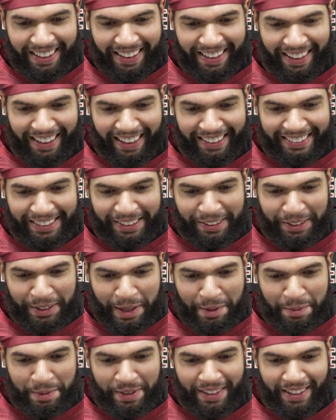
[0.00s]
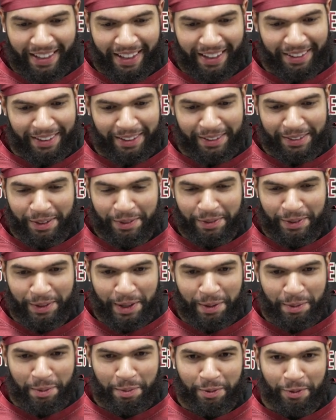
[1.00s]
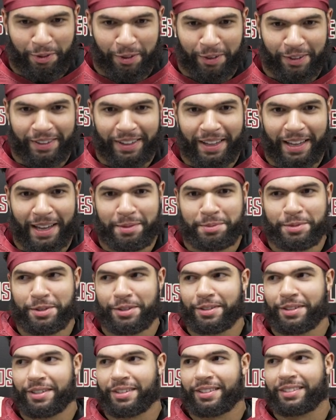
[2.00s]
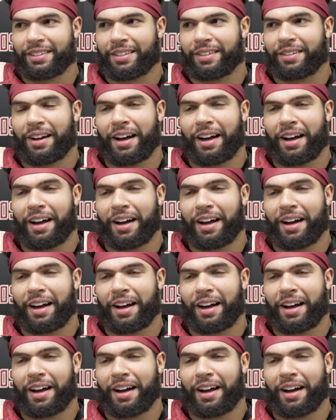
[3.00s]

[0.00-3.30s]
uh I think it'll hit me. I don't know if it'll hit me before the game, or you know,